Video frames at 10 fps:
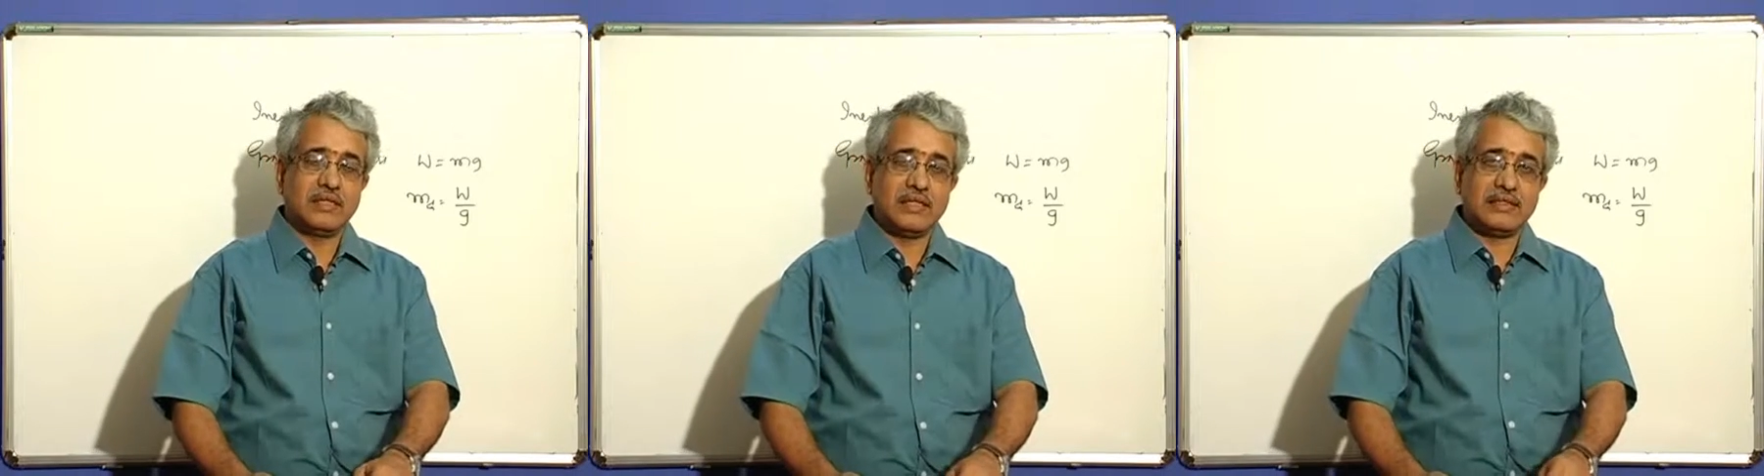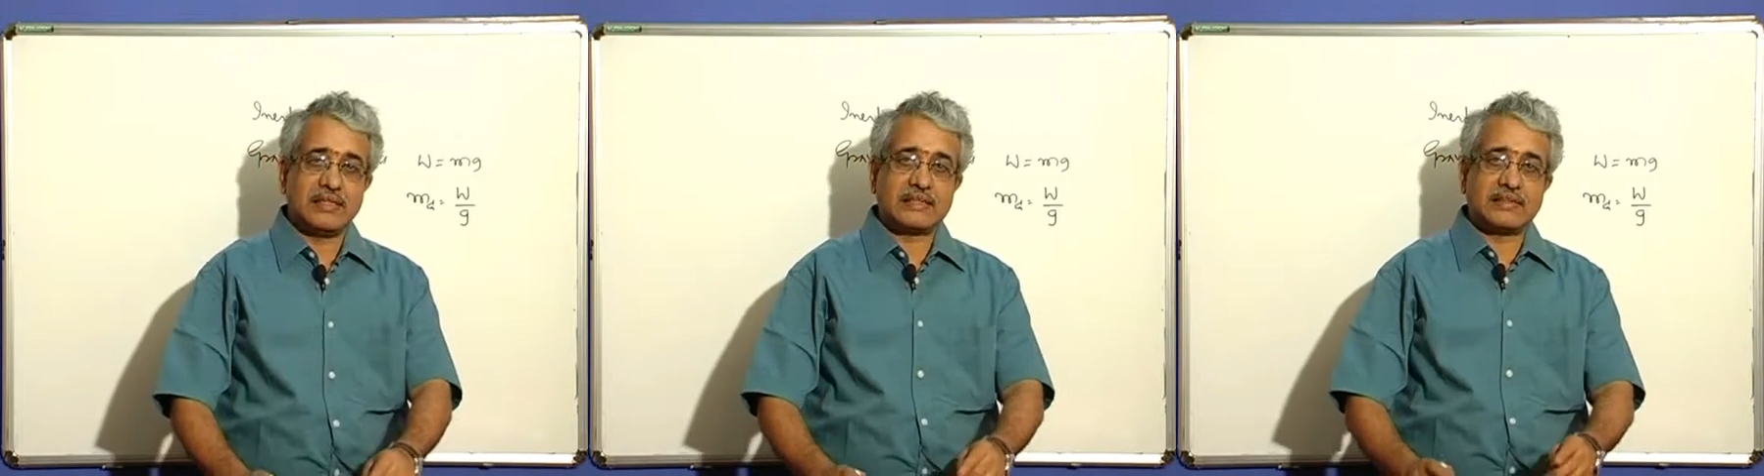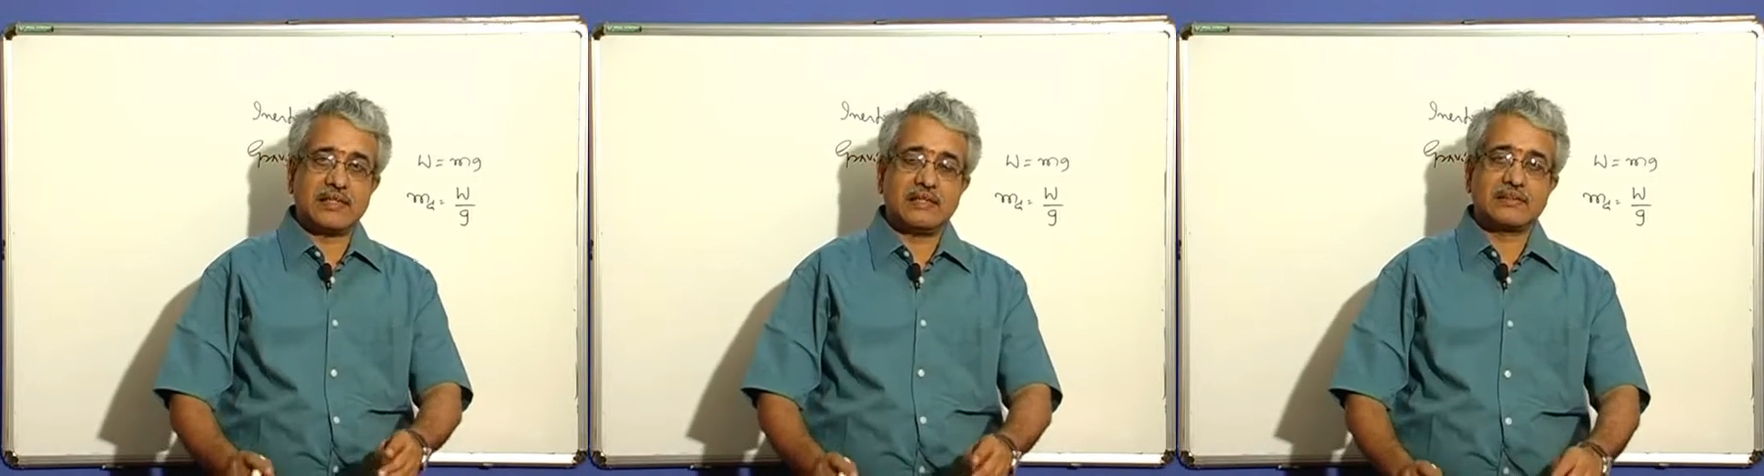
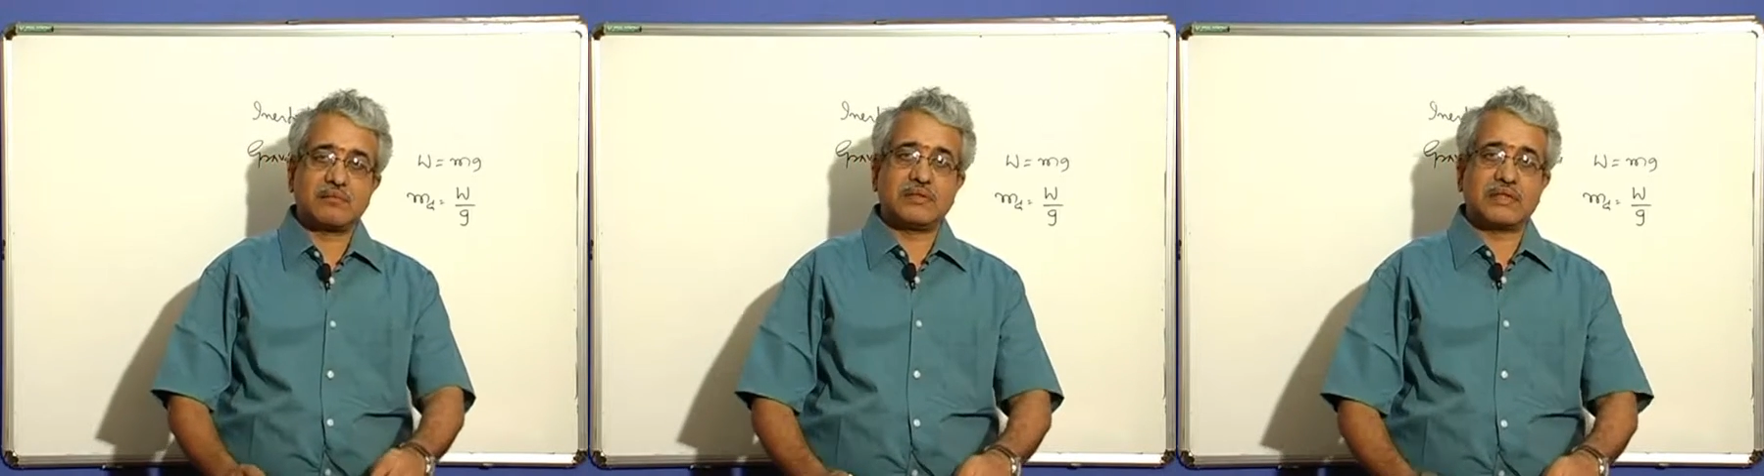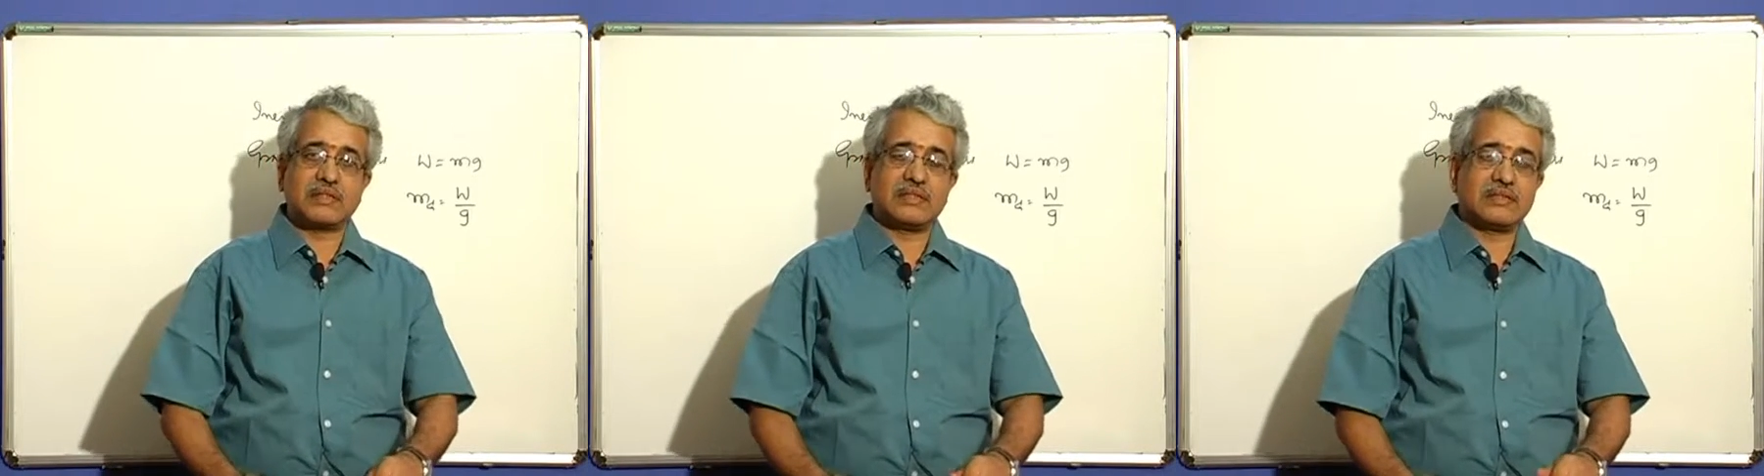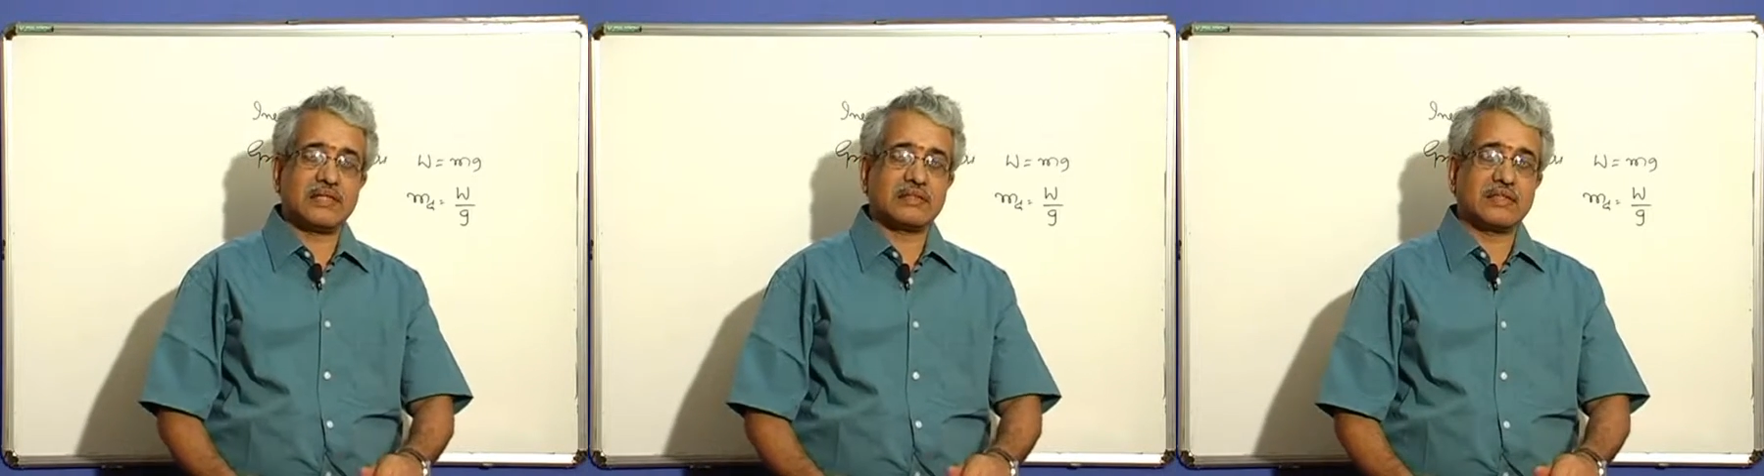Inertial subjection is
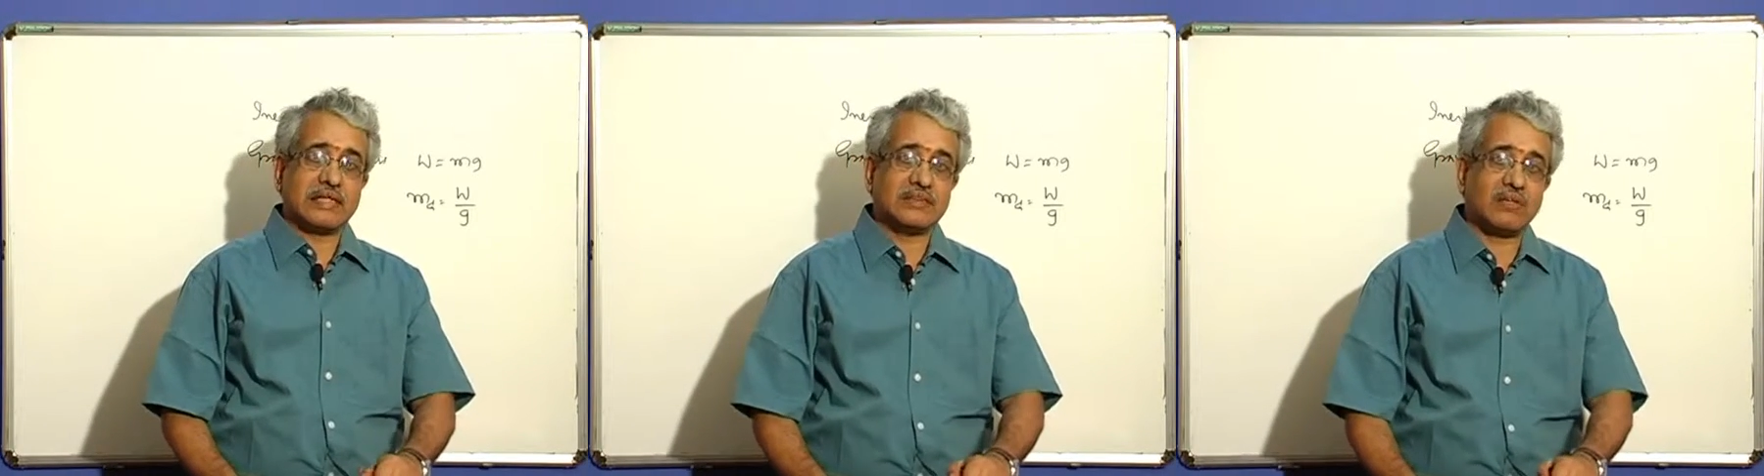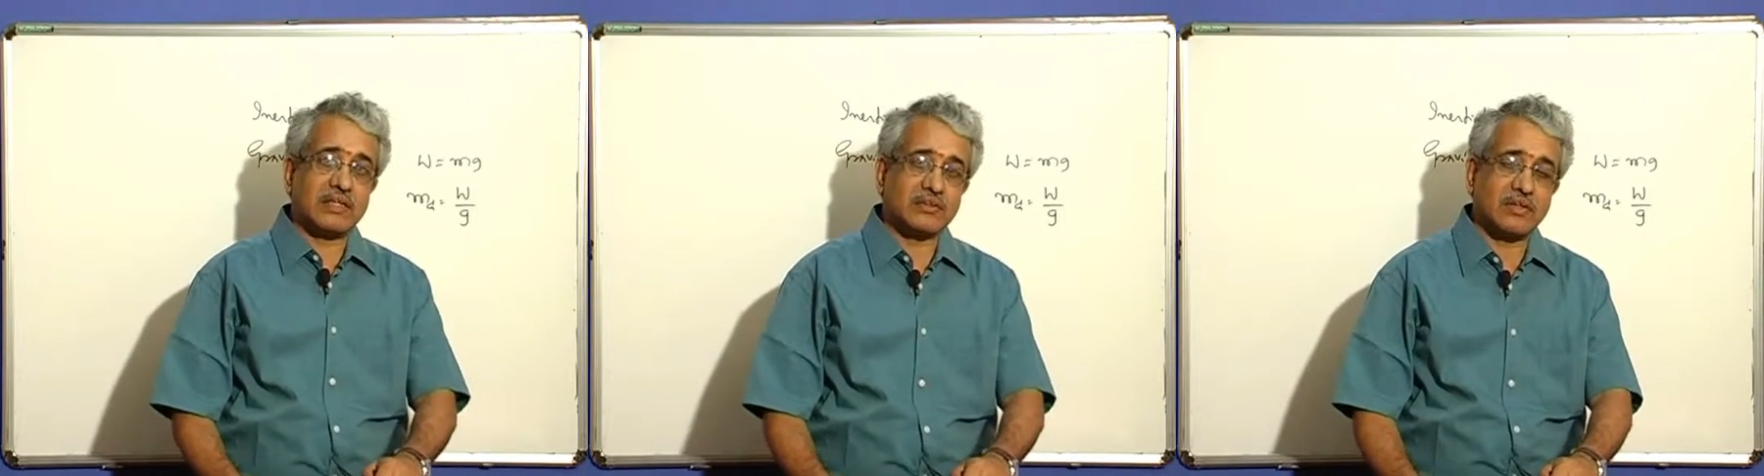there. That is what is